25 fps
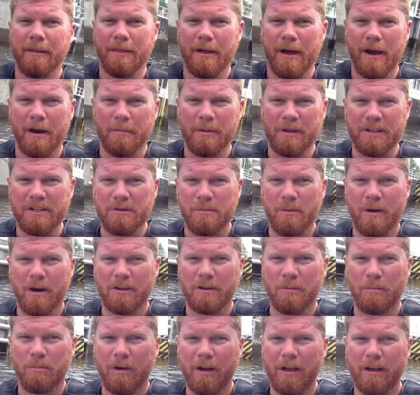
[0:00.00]
thought it'd be
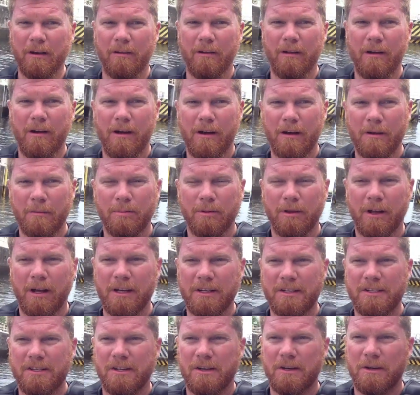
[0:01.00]
smart to bring it along,
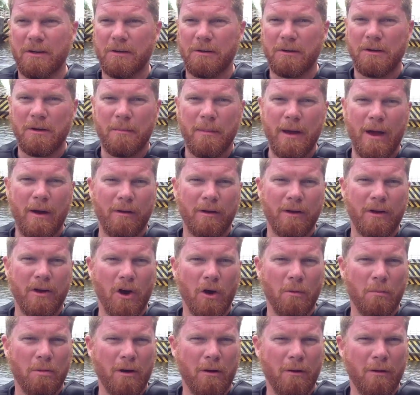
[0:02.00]
plus, you know, to mount a
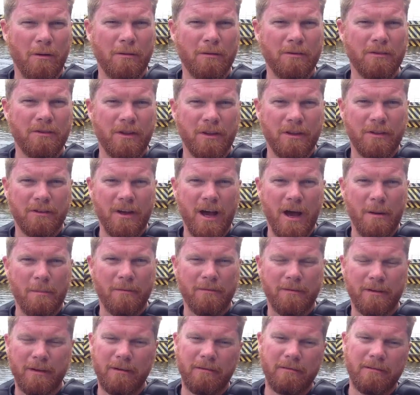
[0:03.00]
GoPro to the
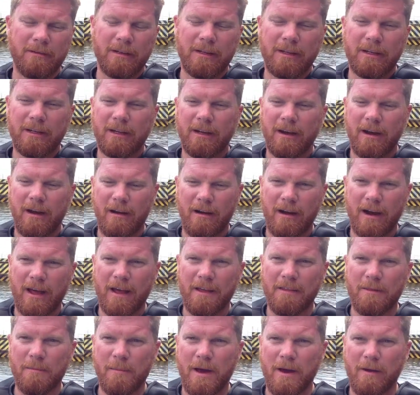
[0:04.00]
top of it. I already
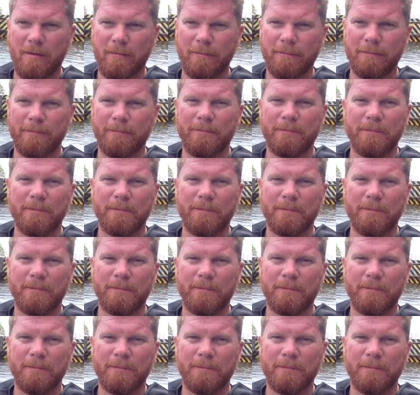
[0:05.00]
had the mount,